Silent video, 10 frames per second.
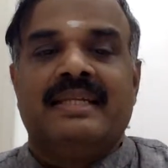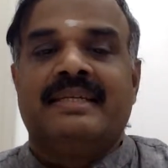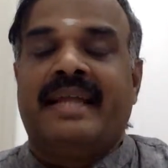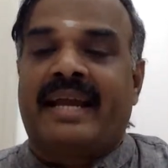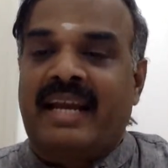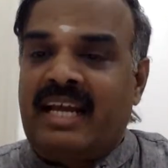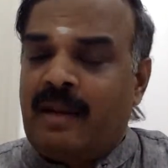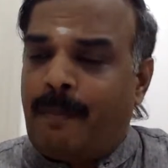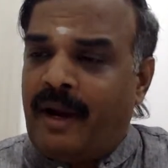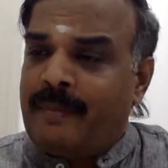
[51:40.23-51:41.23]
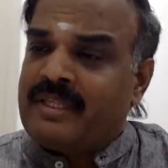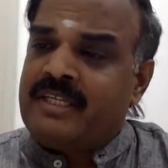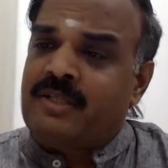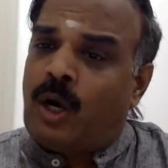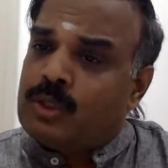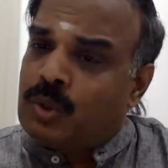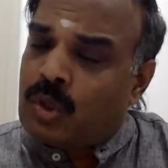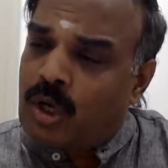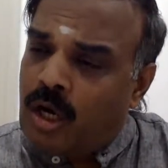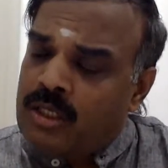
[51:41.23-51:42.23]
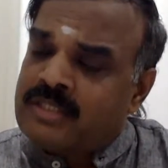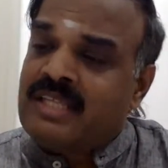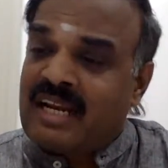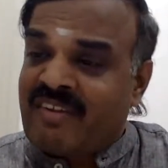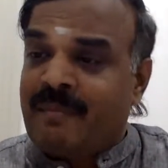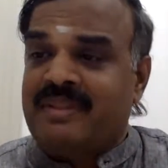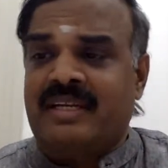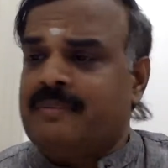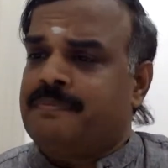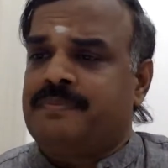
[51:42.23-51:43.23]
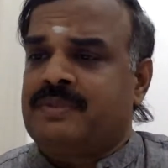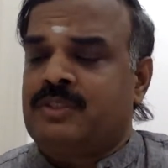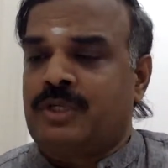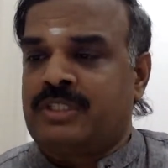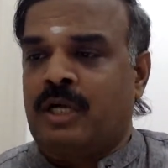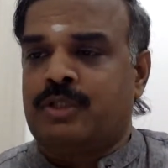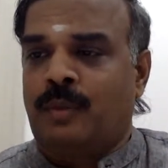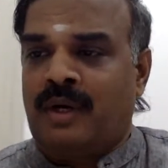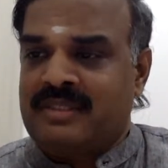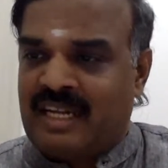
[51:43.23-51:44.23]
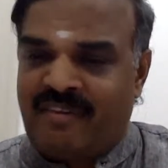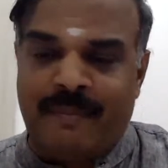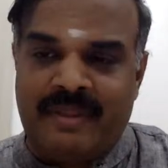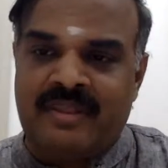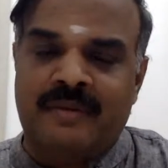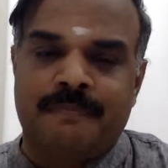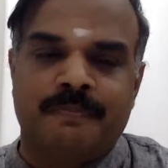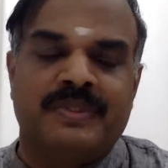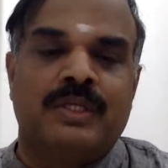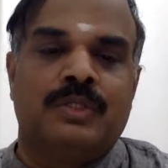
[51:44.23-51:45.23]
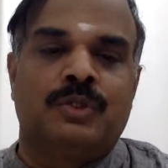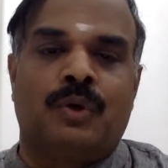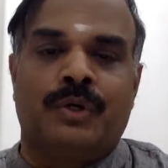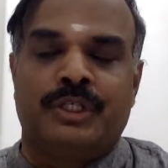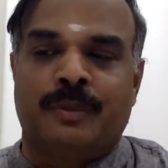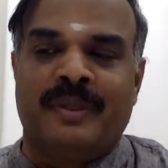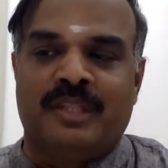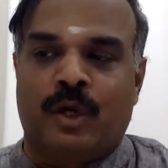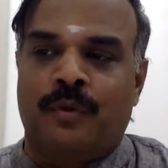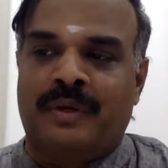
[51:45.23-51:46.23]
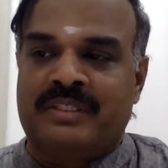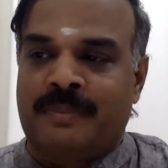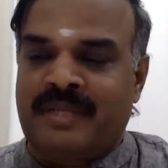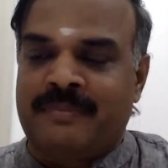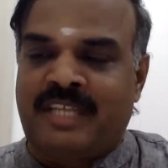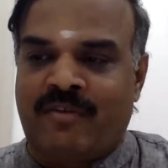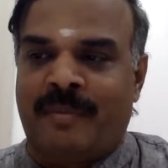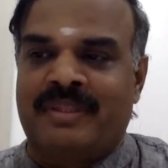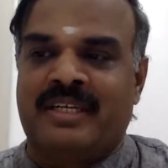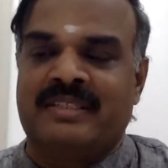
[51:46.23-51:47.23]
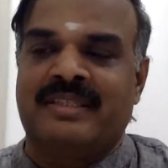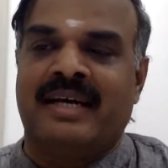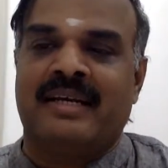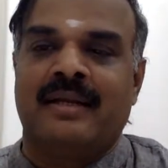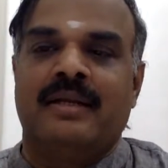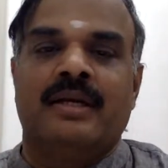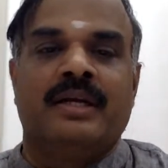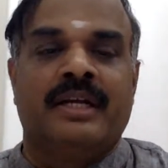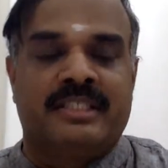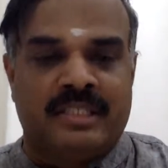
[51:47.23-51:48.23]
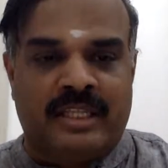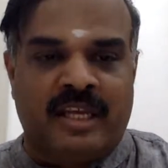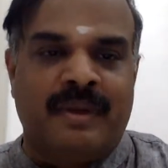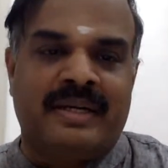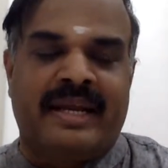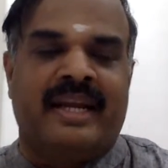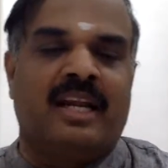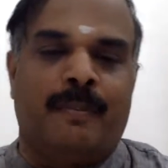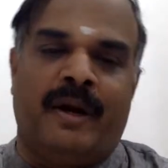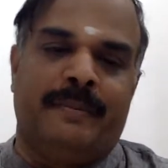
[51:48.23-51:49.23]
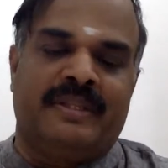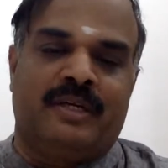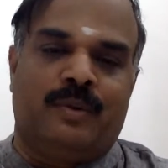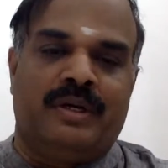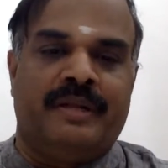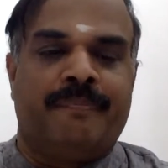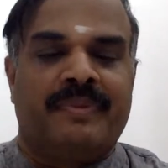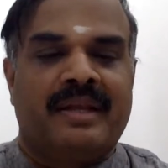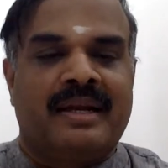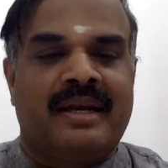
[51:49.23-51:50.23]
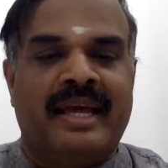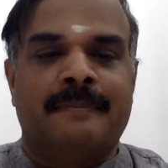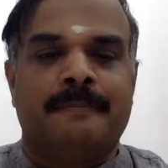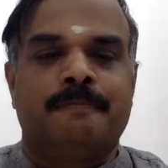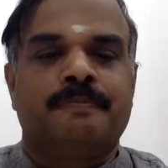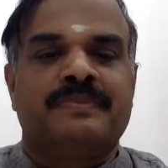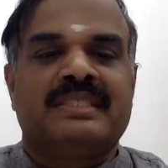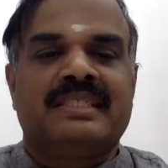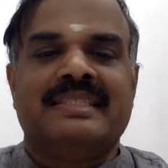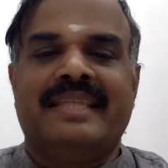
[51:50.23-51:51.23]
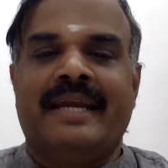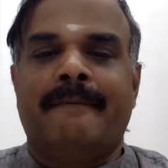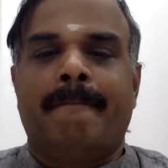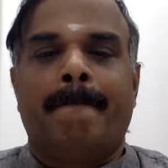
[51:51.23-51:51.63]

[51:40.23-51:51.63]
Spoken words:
Technical point method is also called survey method. So it's also what survey method. So you should be thorough, but sometimes survey method is there. It's nothing but technical point method only. Clear? Then